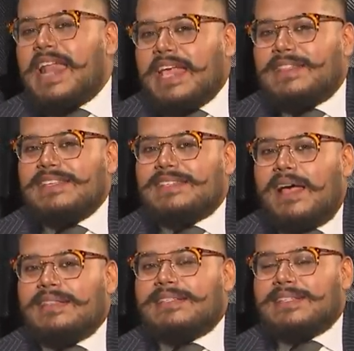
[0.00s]
liked these
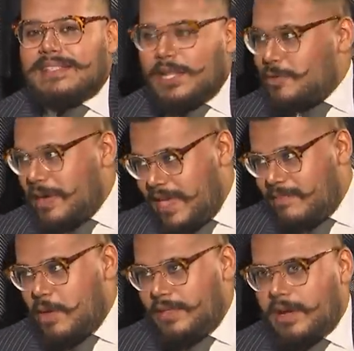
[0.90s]
answers that you gave
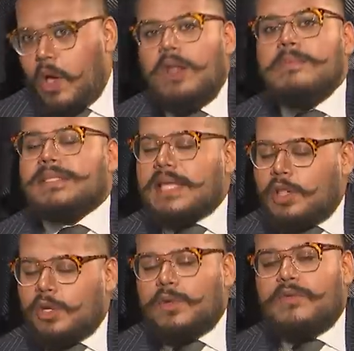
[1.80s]
me on that column because I
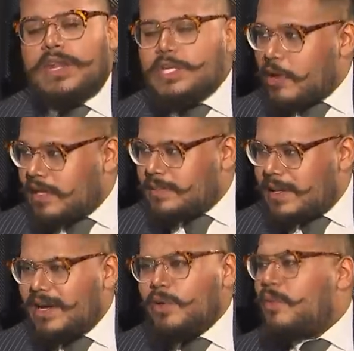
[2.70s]
thought you were very
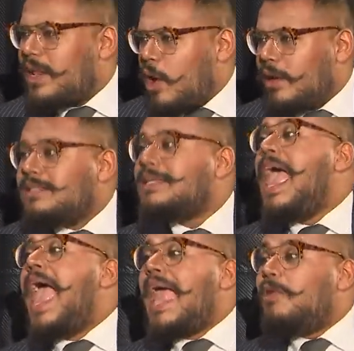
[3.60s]
transparent, you were very honest,
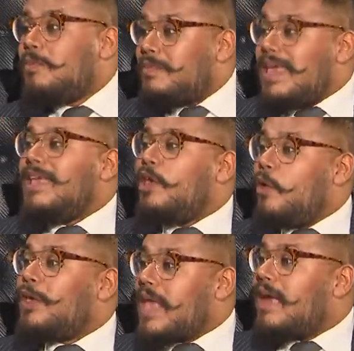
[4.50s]
and you were being
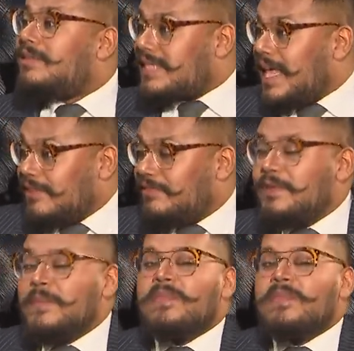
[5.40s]
your young self.